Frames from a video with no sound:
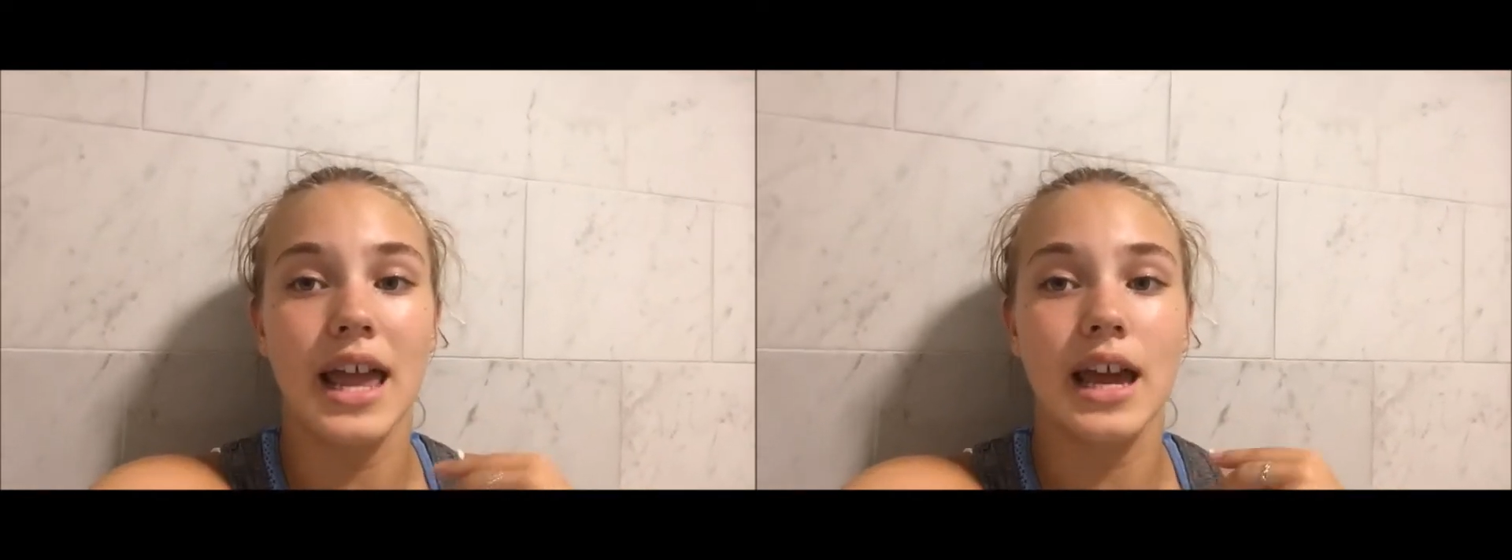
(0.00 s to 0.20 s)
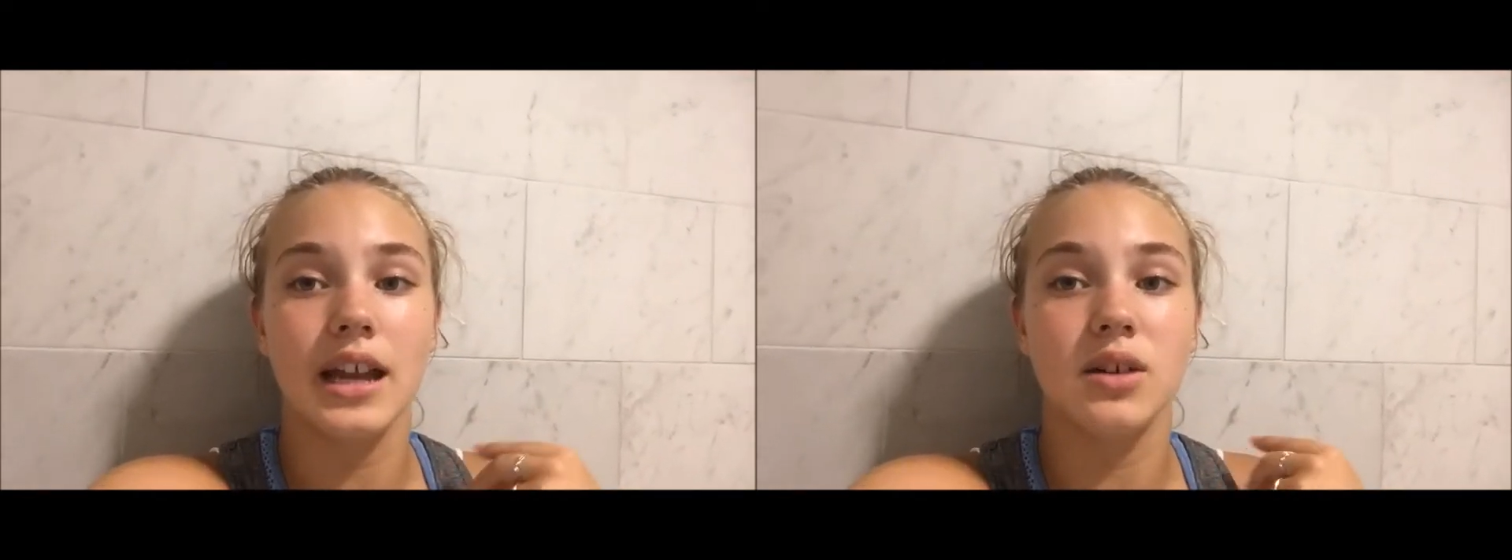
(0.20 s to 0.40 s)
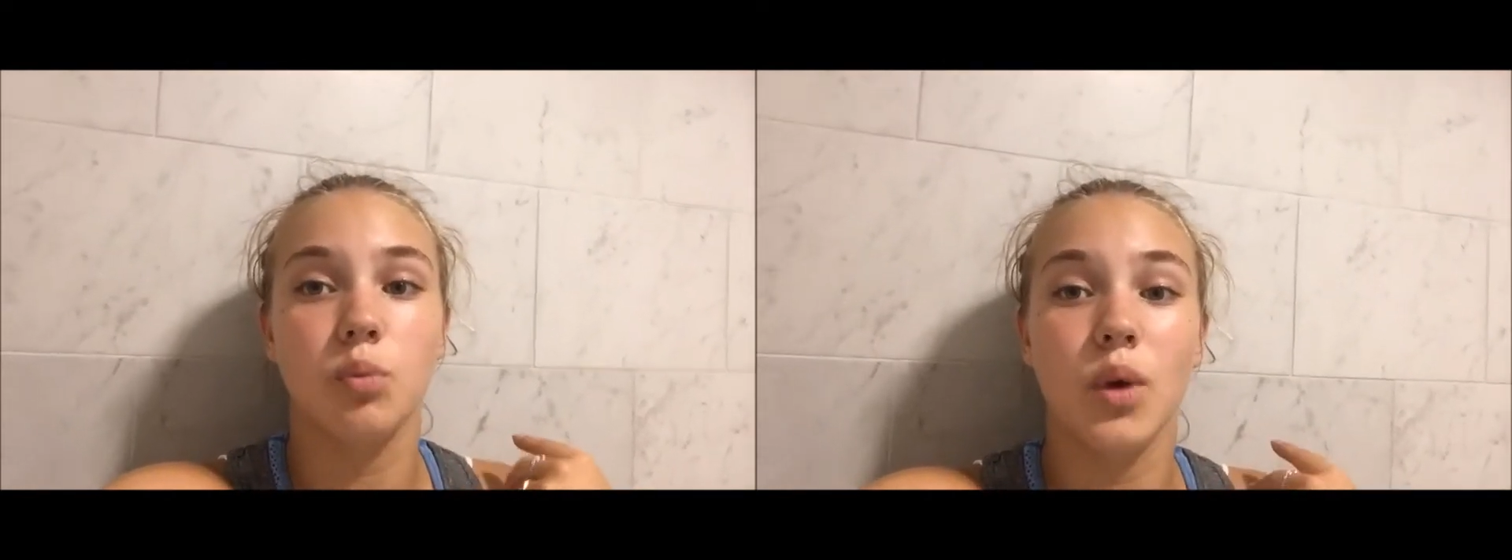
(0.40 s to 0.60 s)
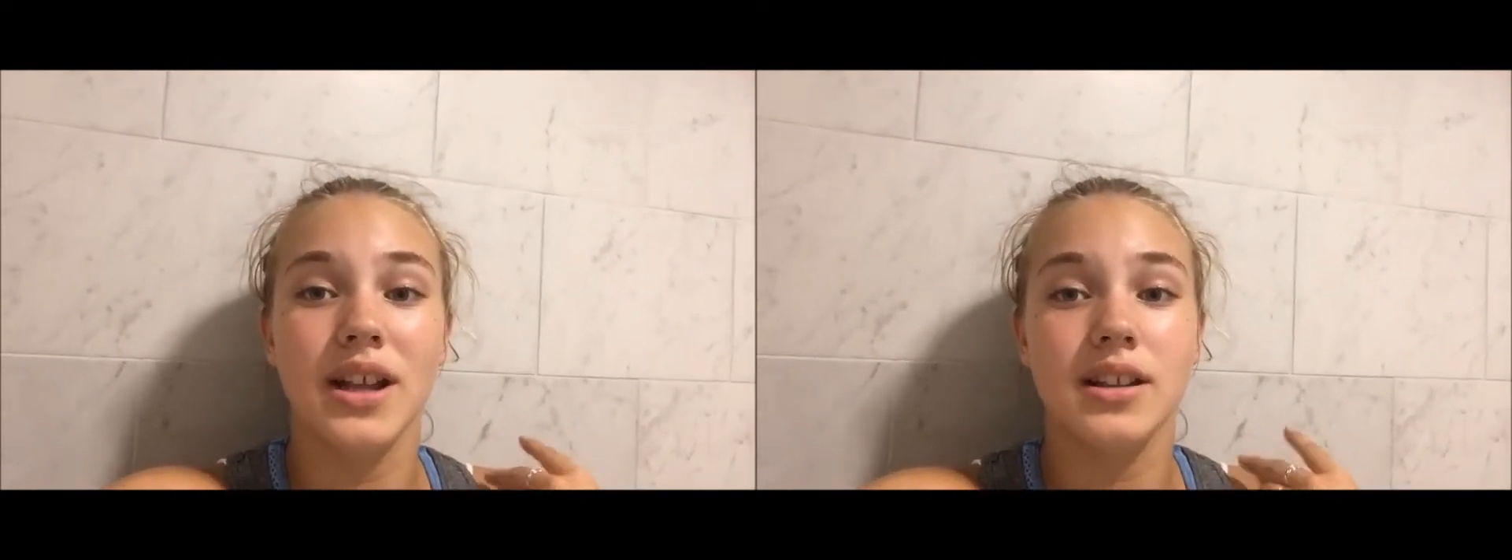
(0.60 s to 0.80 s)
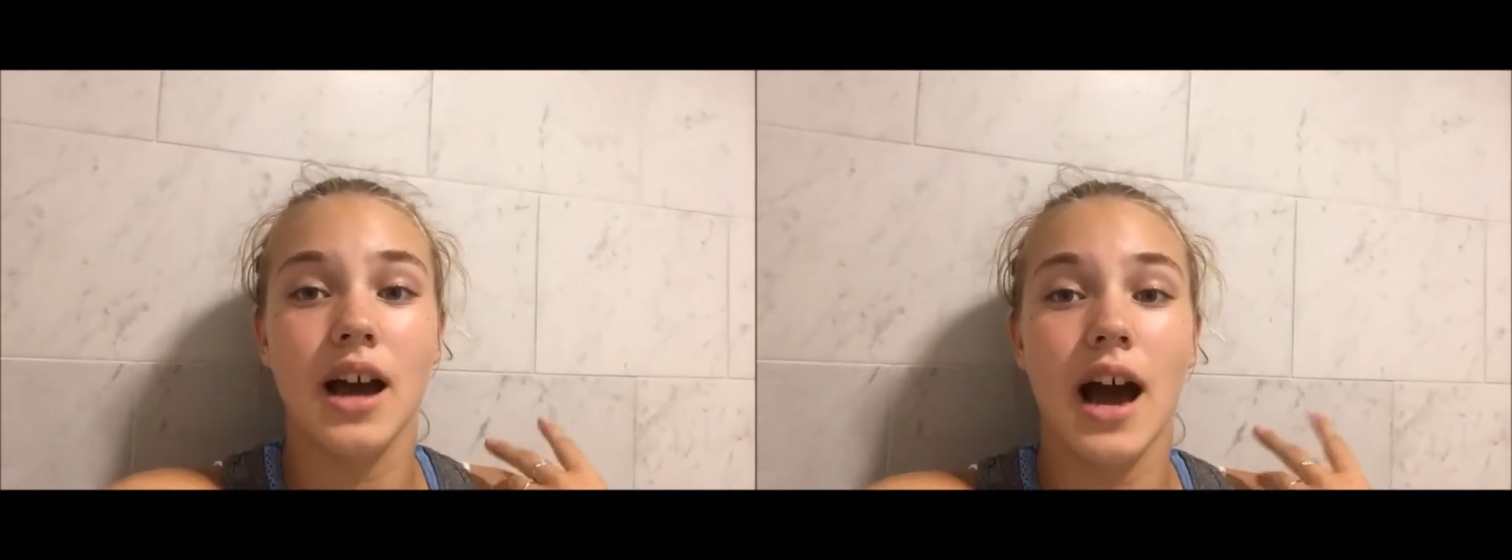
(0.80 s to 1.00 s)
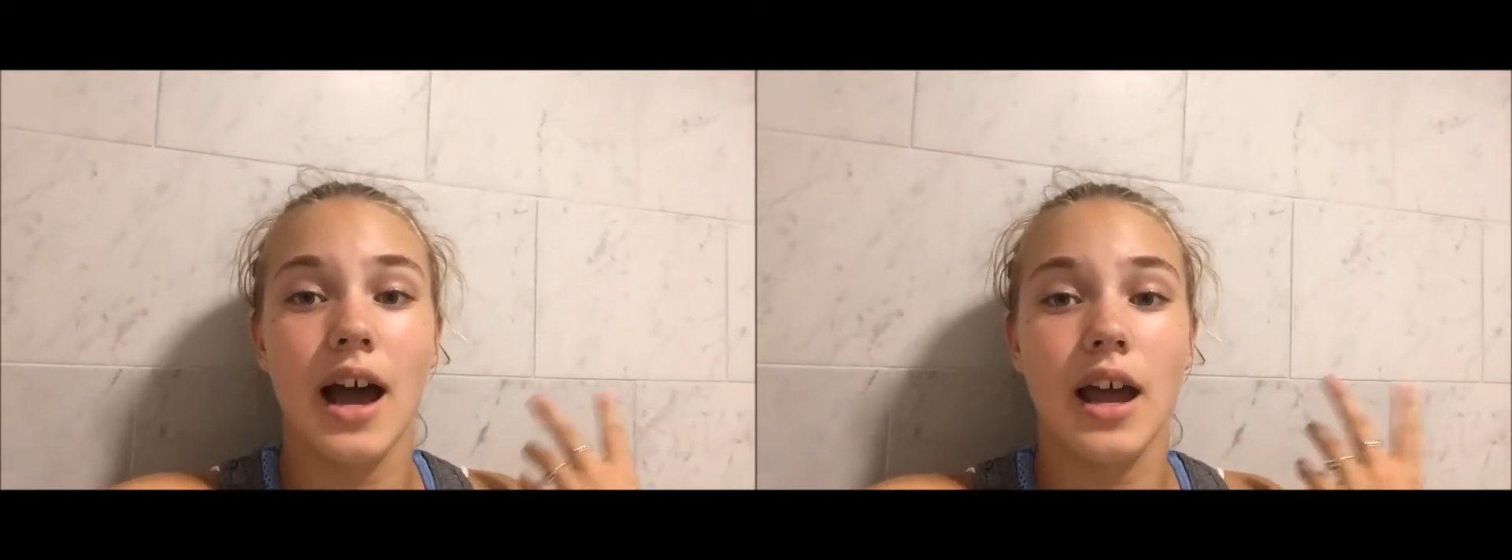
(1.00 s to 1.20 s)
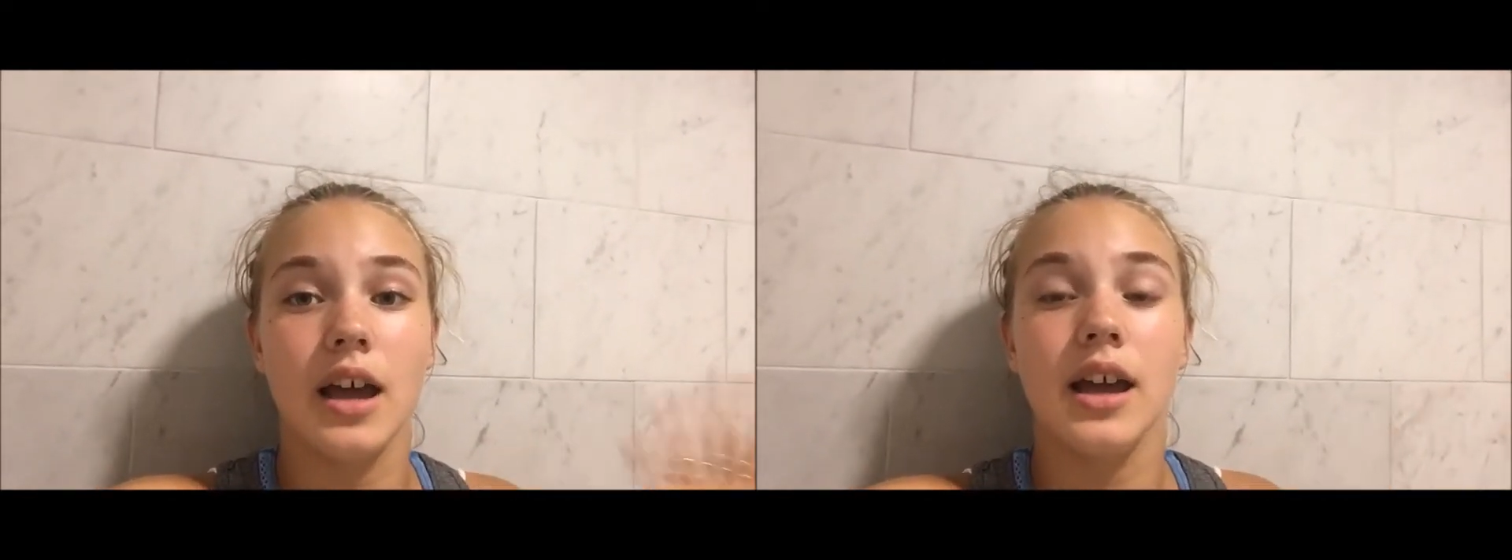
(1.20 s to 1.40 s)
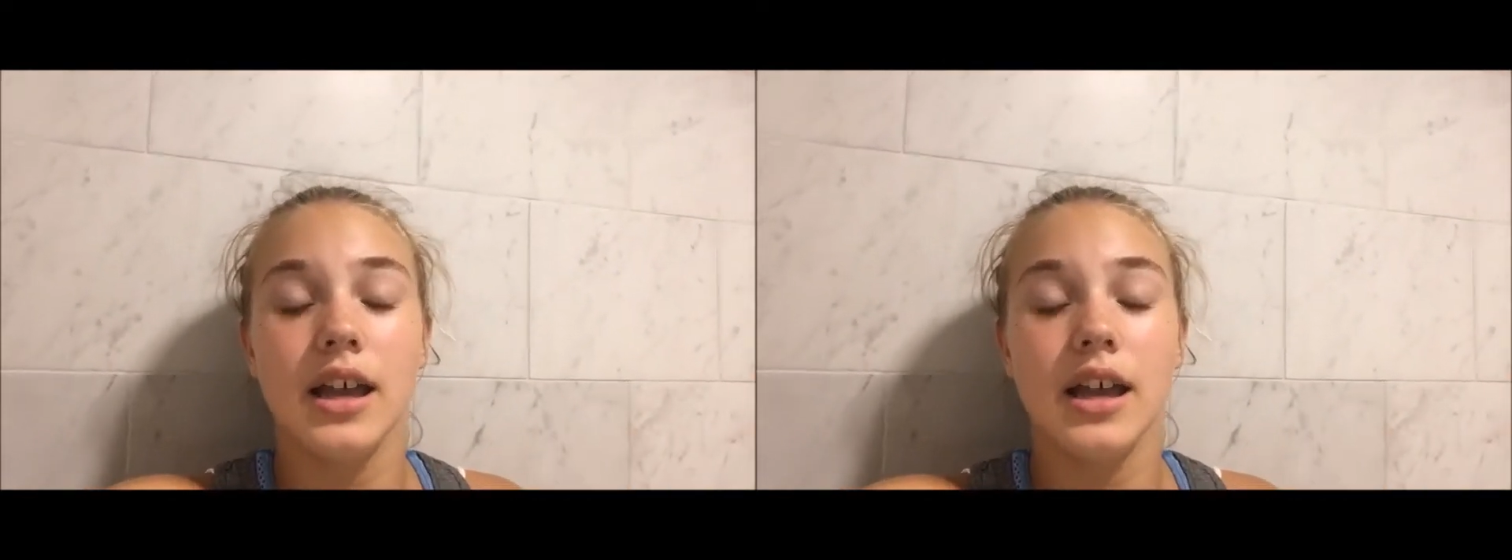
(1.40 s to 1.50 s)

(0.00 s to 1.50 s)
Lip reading: and when I